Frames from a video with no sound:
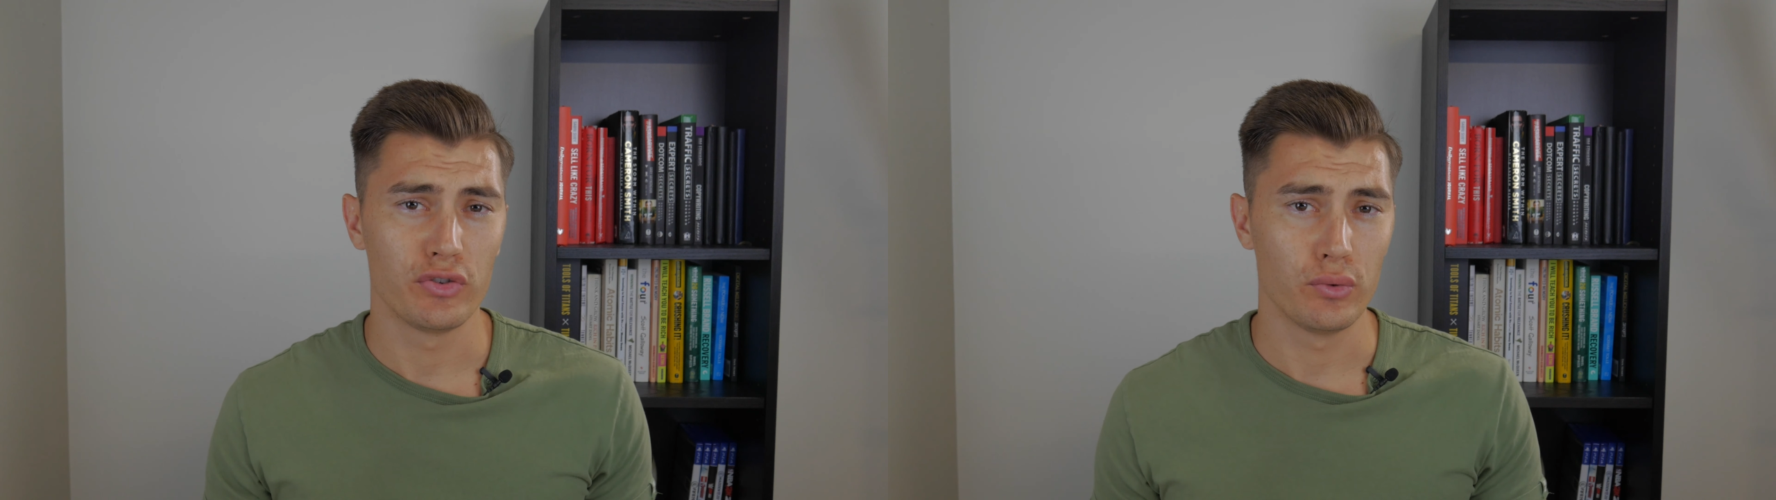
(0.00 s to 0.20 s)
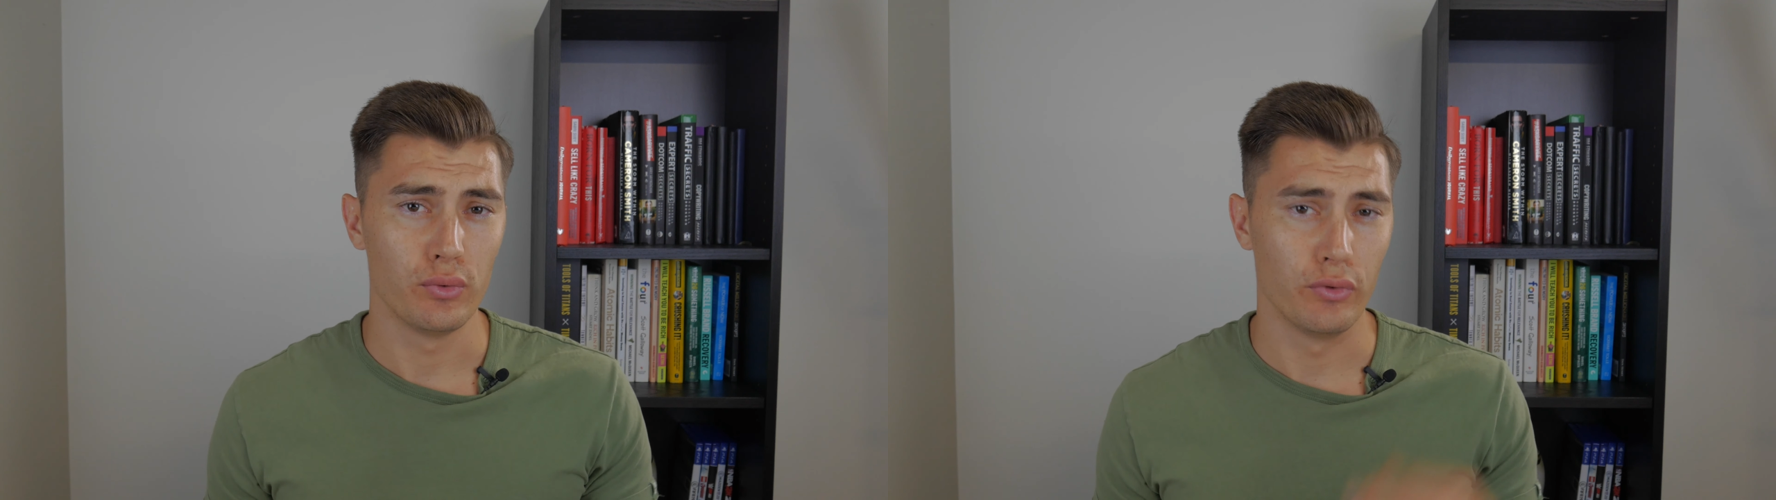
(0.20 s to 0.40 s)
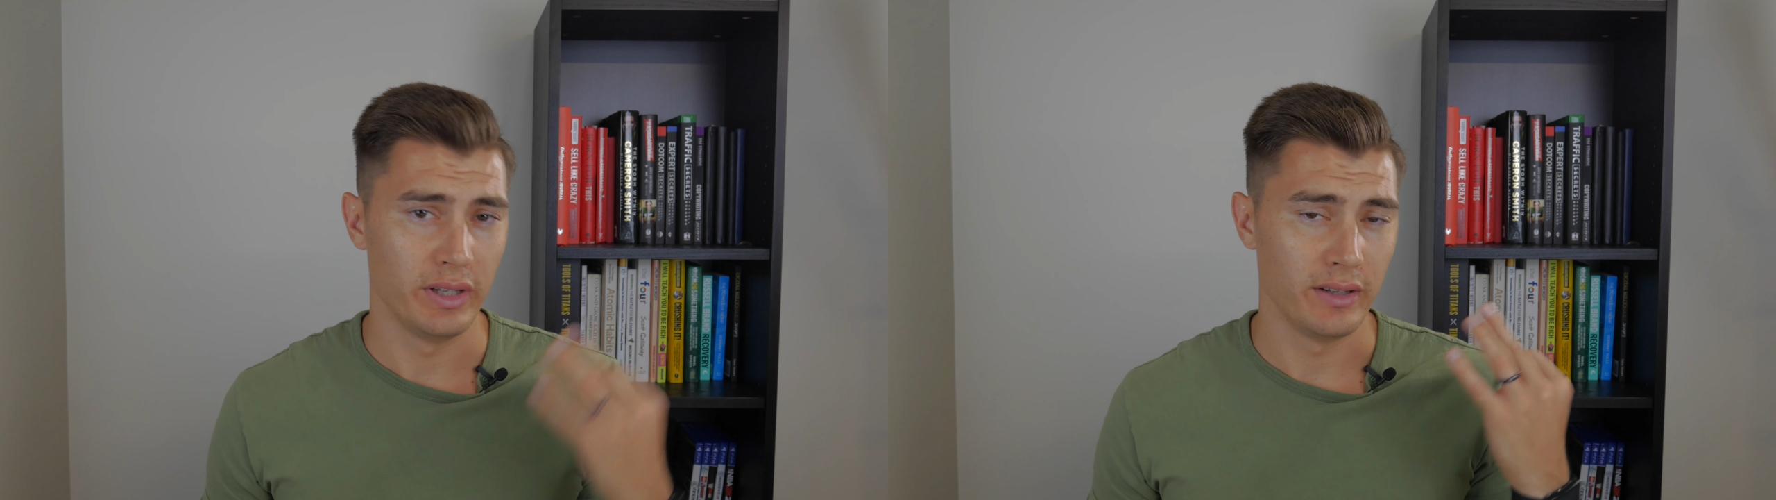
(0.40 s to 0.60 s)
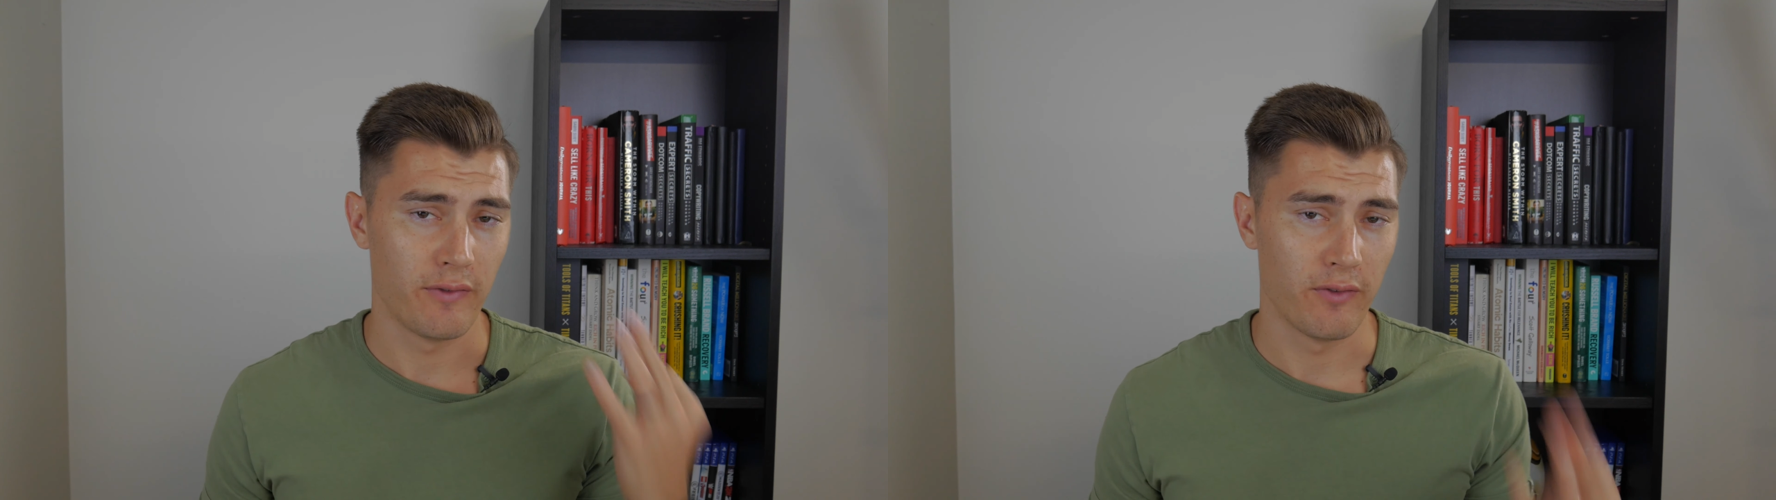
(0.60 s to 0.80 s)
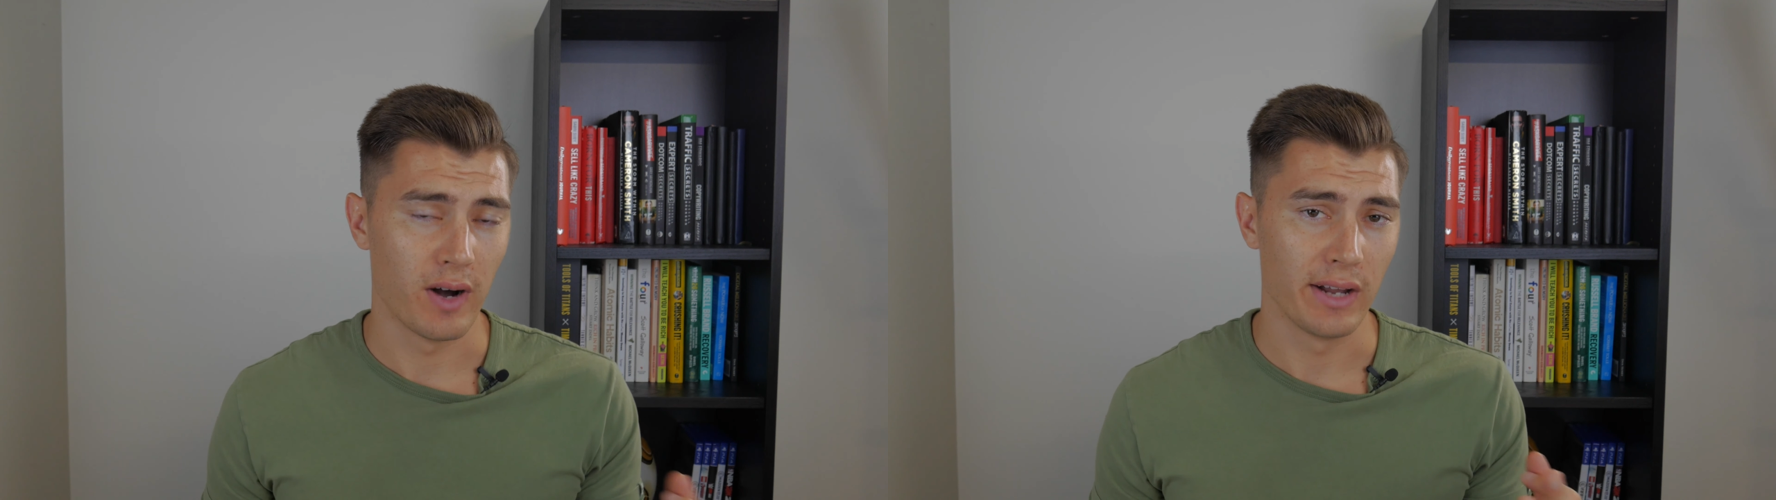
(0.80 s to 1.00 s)
to the
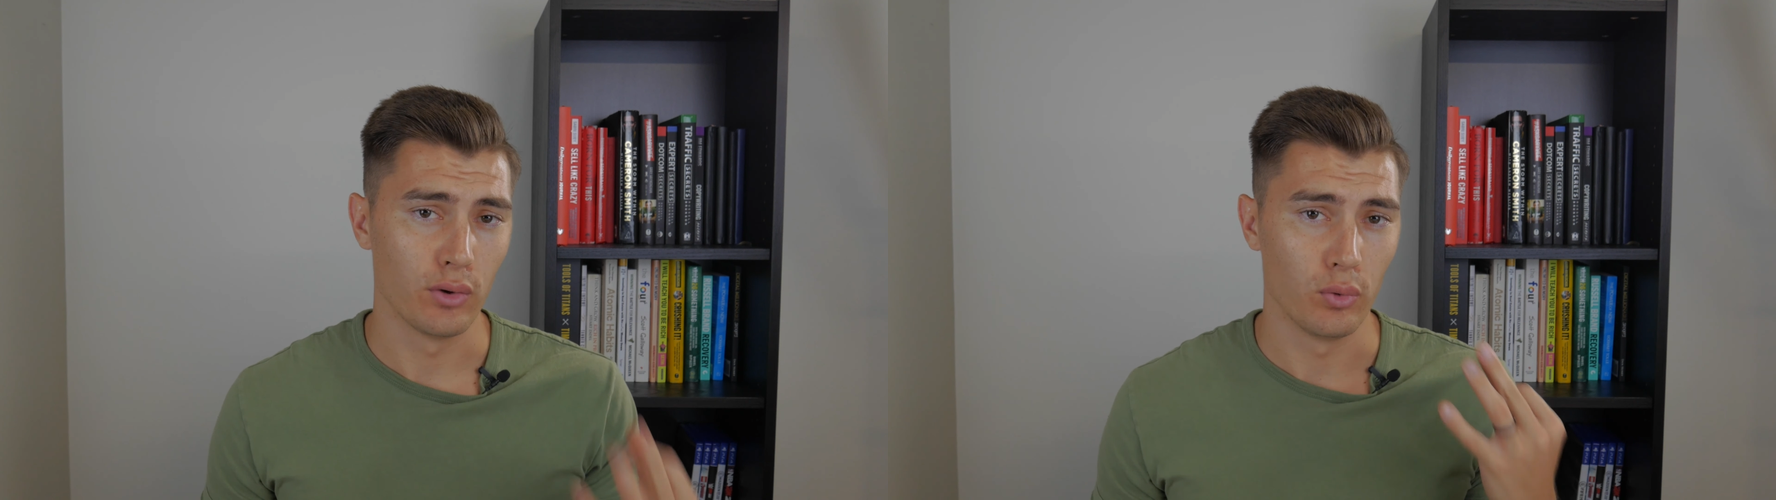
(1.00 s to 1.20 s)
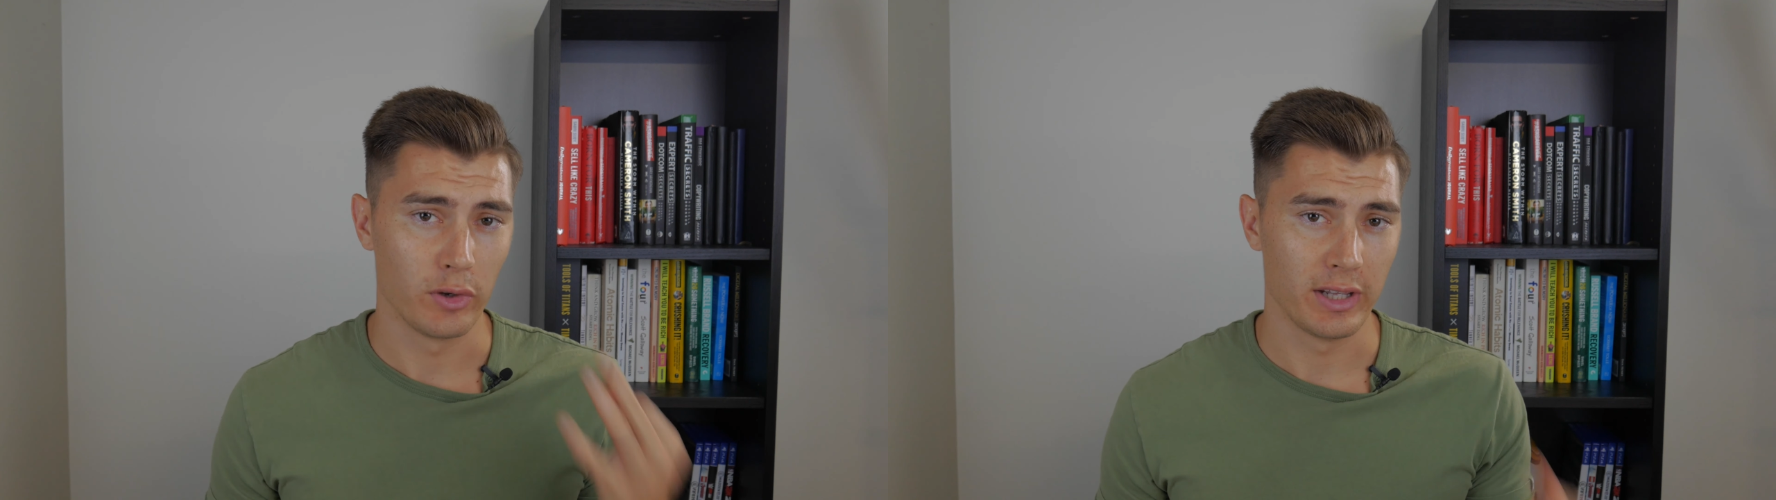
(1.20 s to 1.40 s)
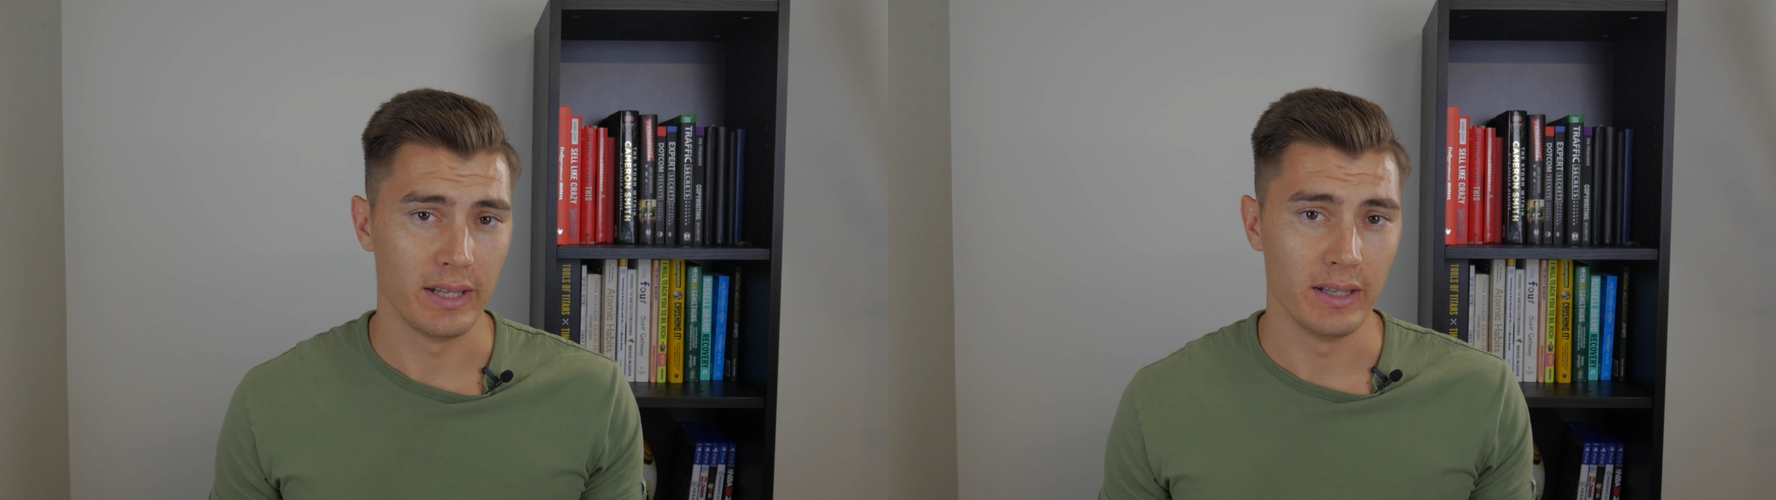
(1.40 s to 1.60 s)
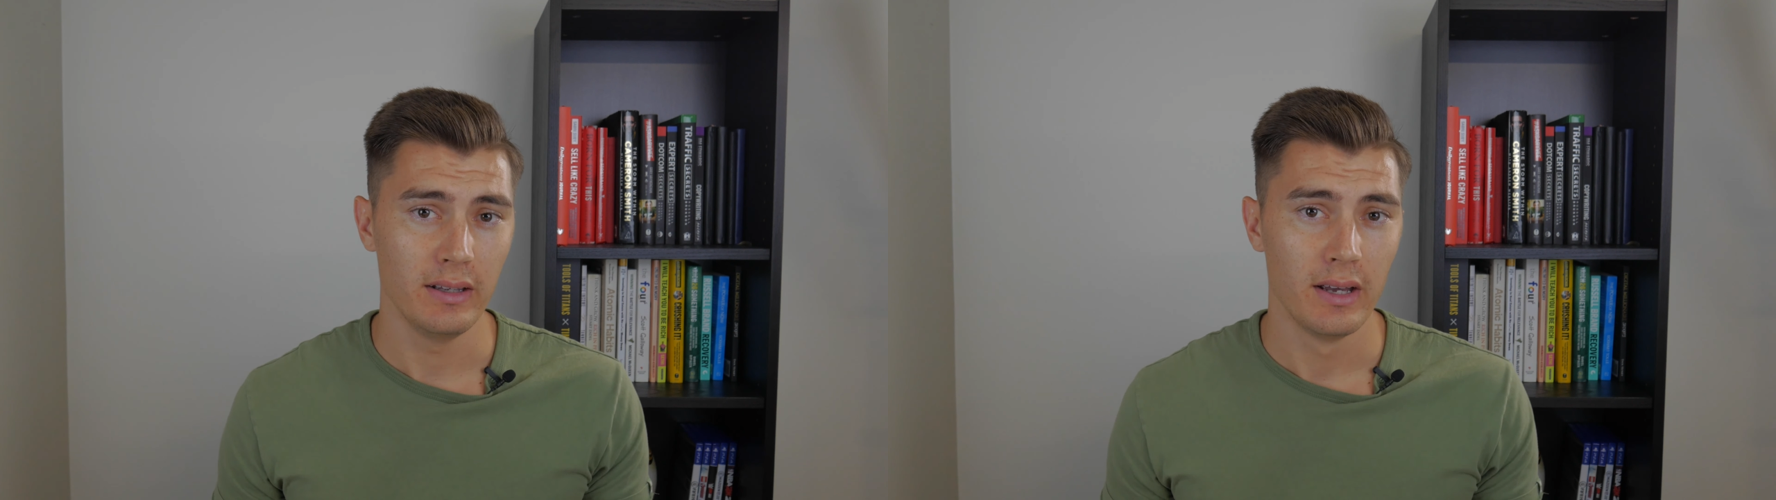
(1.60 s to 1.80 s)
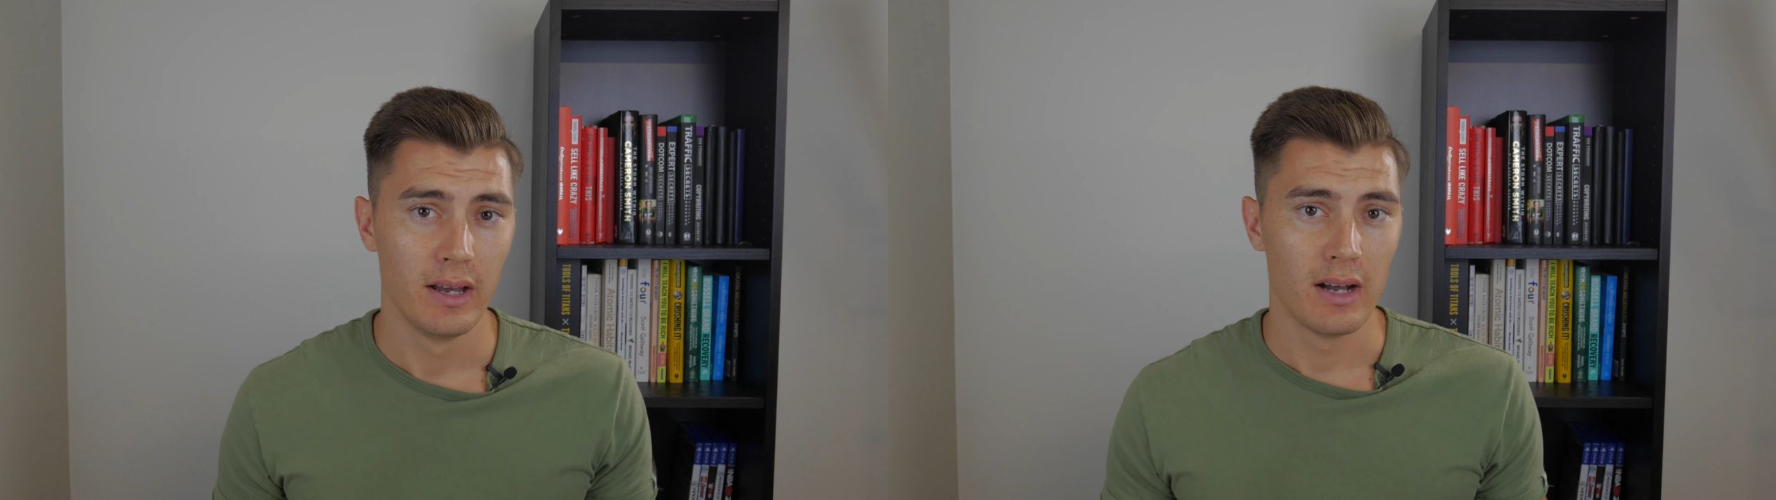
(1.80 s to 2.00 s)
final key,